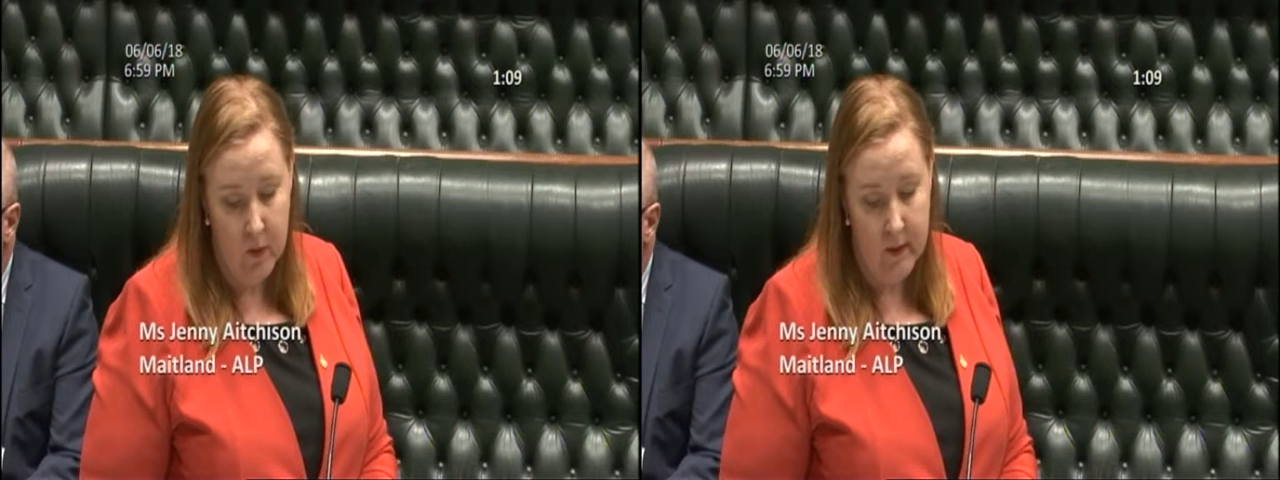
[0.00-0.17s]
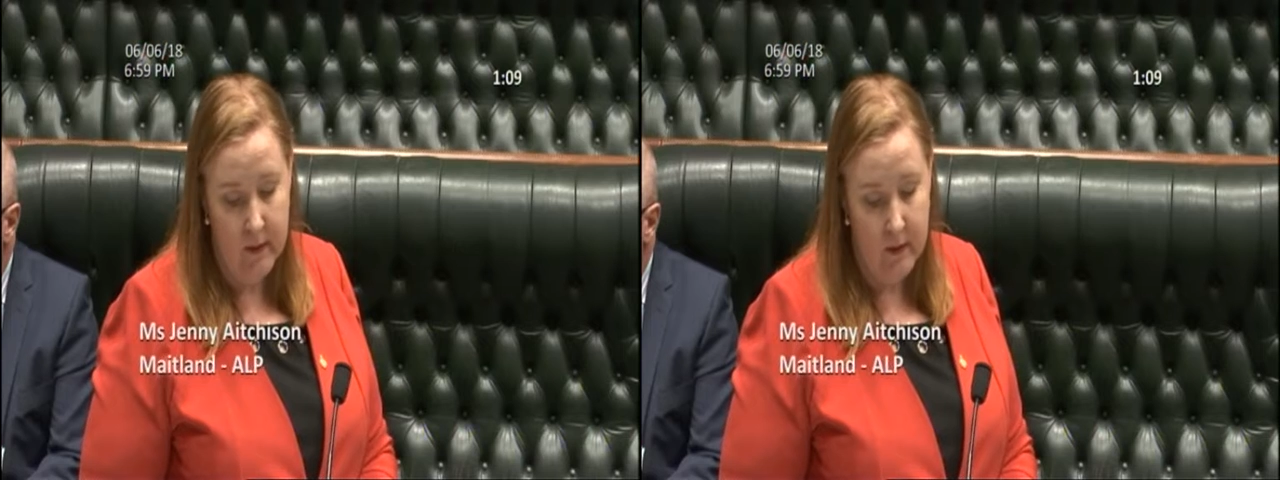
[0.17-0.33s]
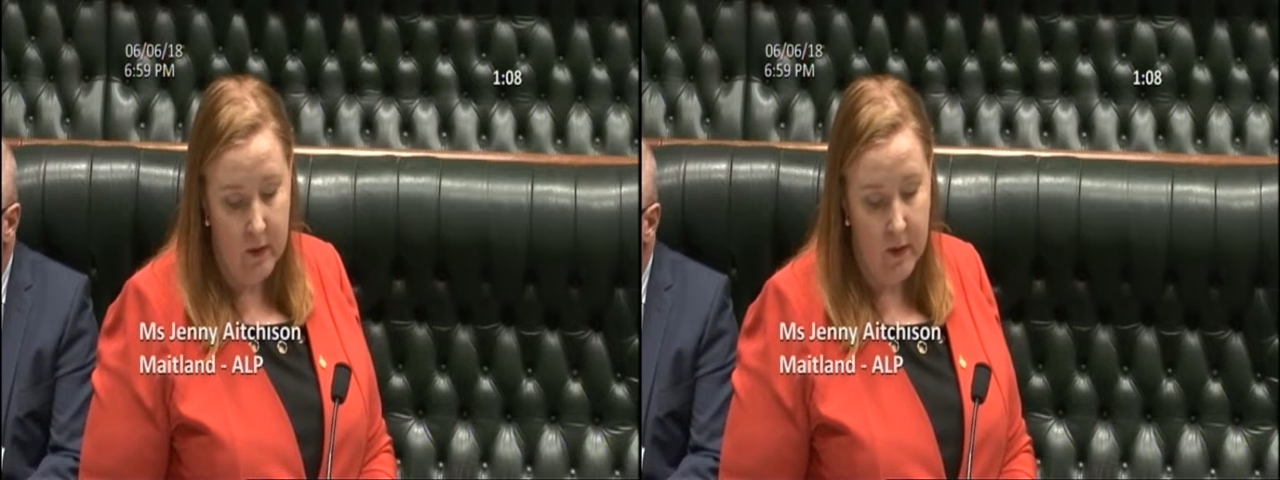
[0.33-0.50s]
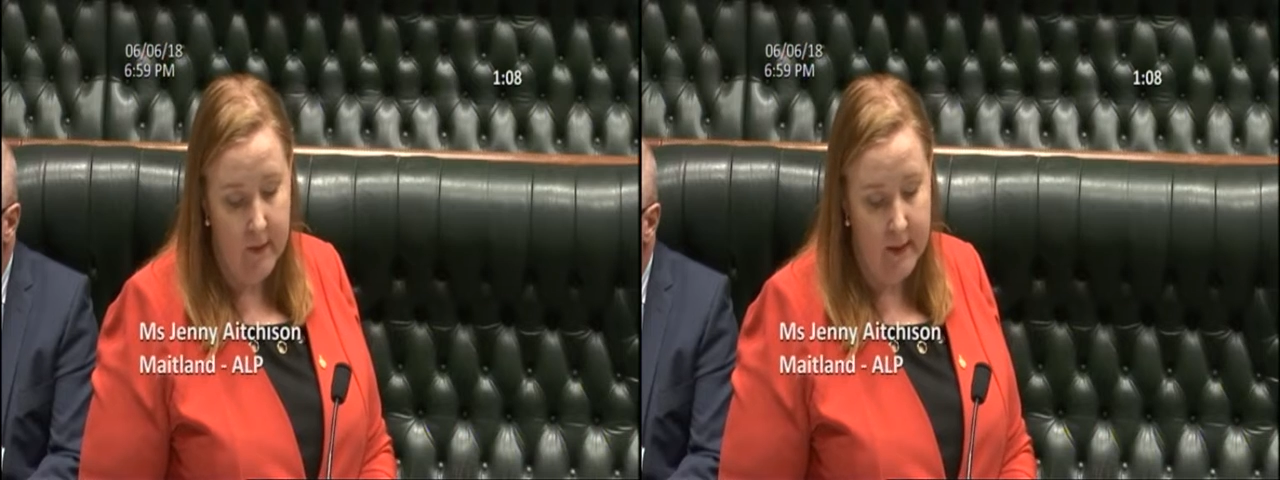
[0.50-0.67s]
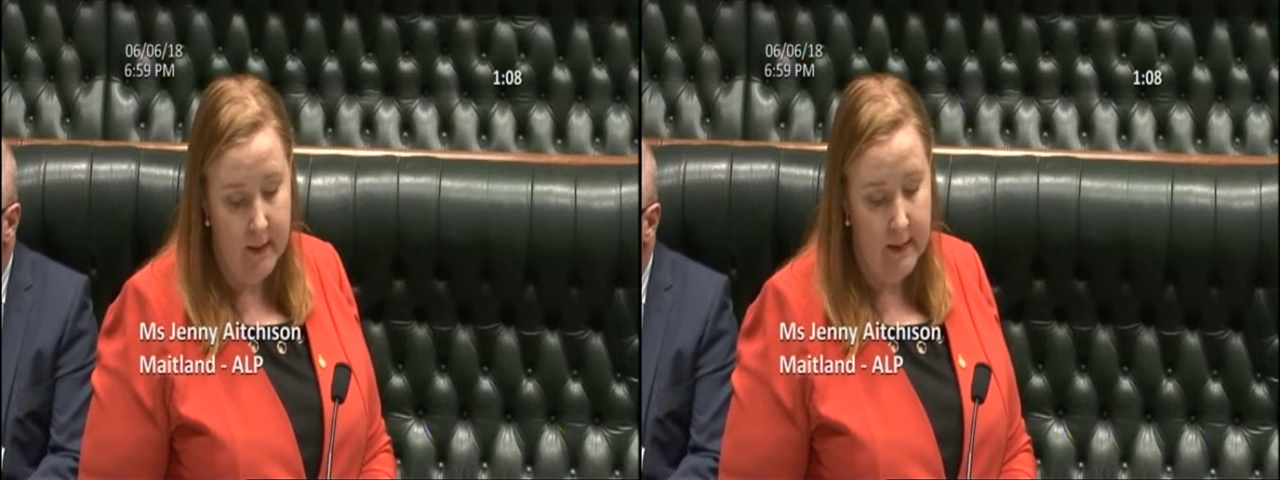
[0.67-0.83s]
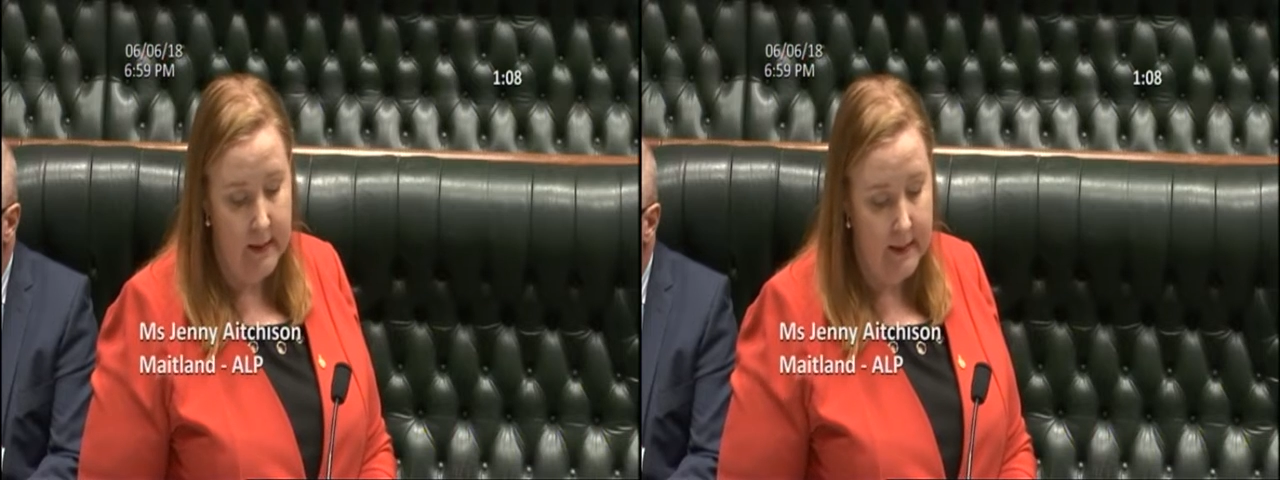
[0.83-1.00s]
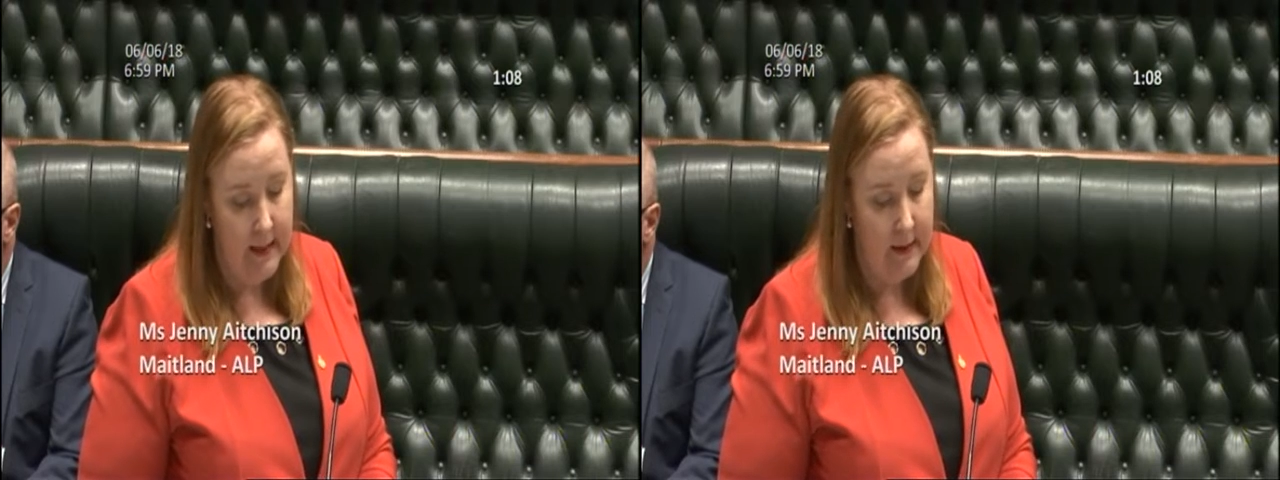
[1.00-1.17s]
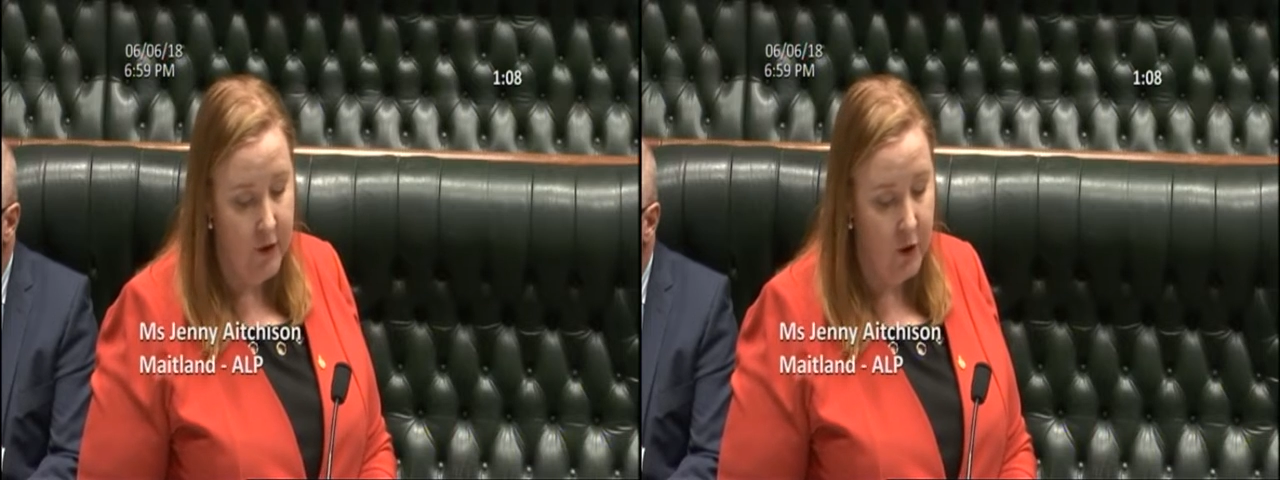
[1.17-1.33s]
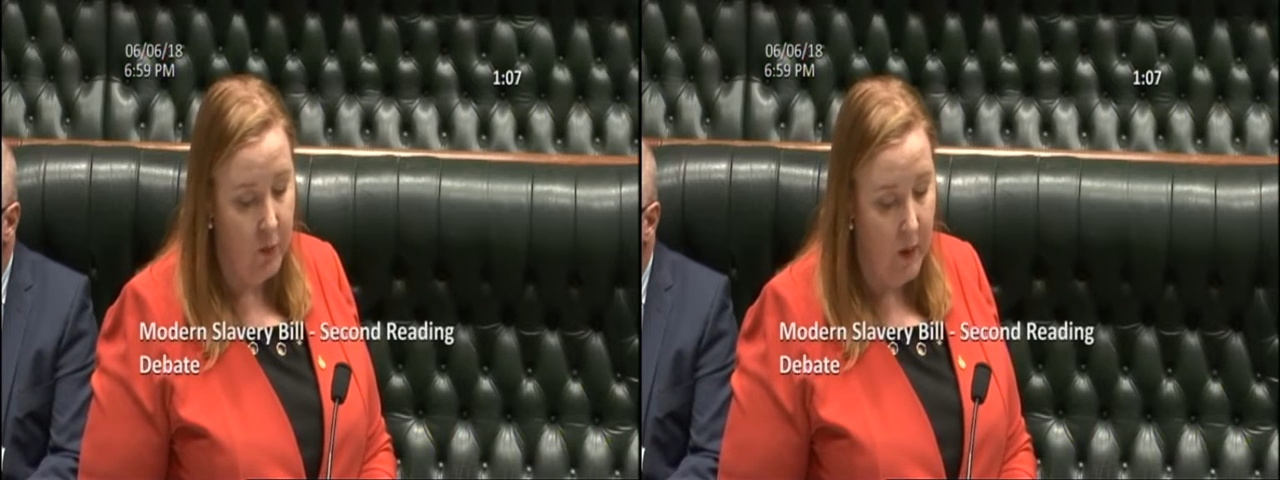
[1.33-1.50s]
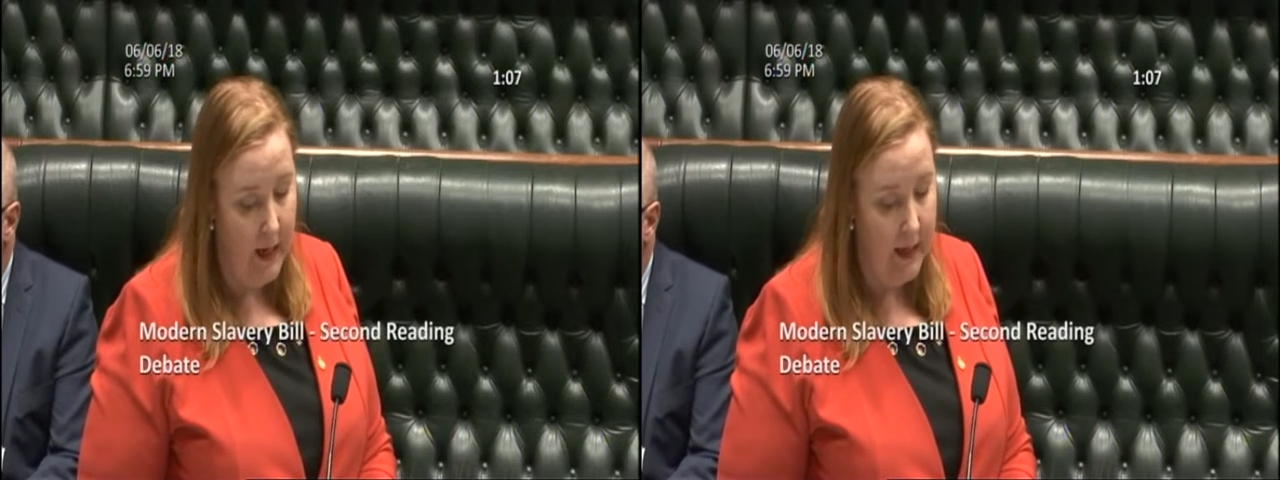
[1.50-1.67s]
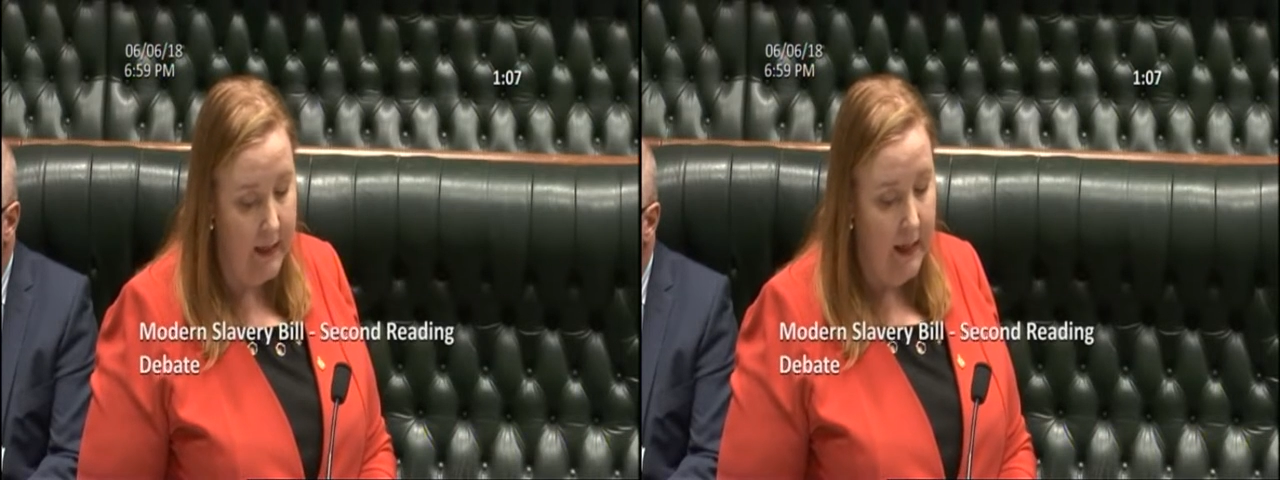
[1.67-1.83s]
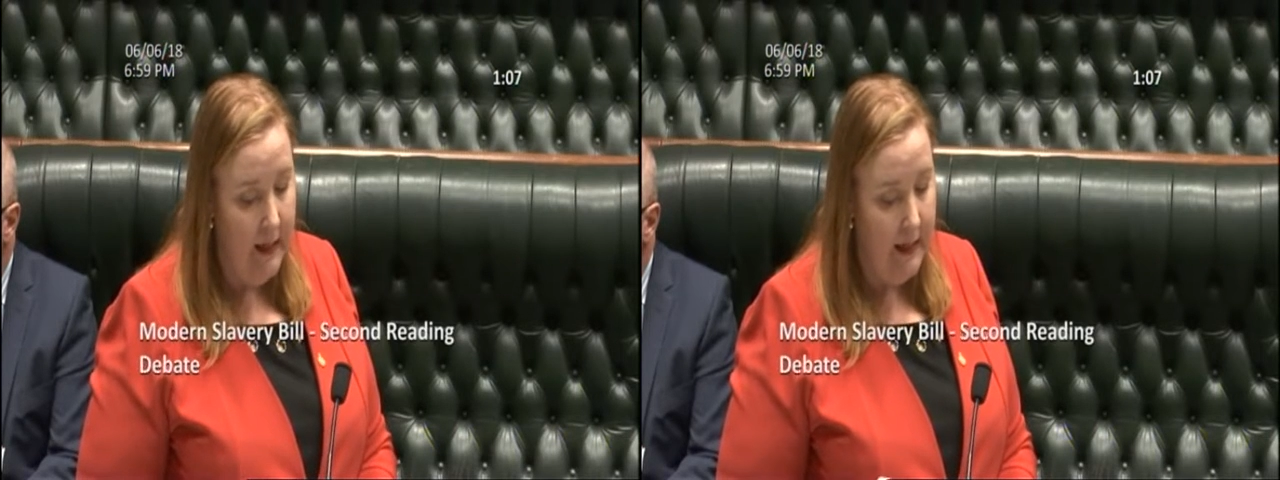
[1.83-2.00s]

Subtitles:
goods and services in such a way